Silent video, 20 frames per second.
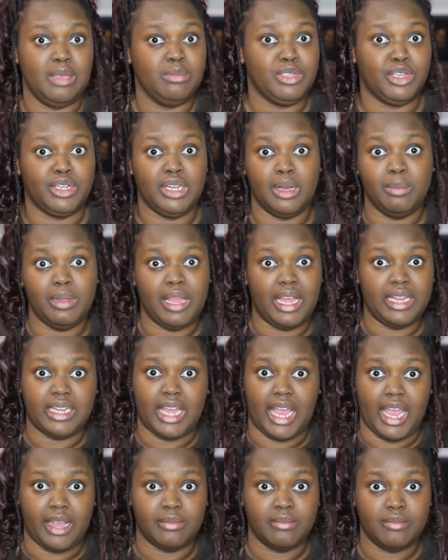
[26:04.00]
turning a blind
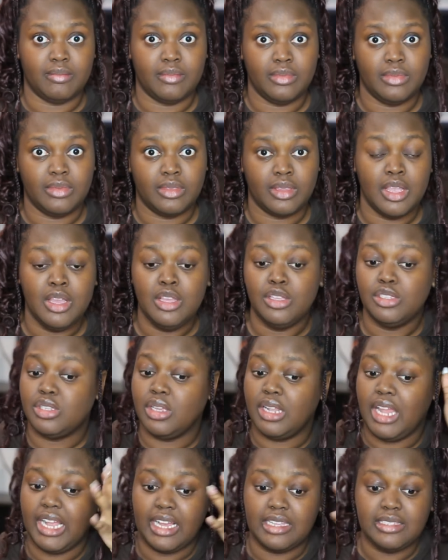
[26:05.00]
eye. So,
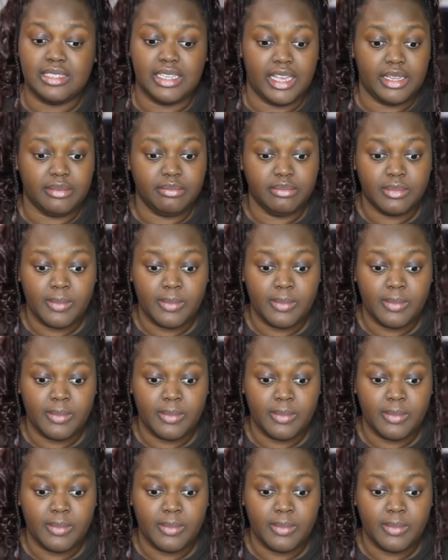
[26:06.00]
like I said,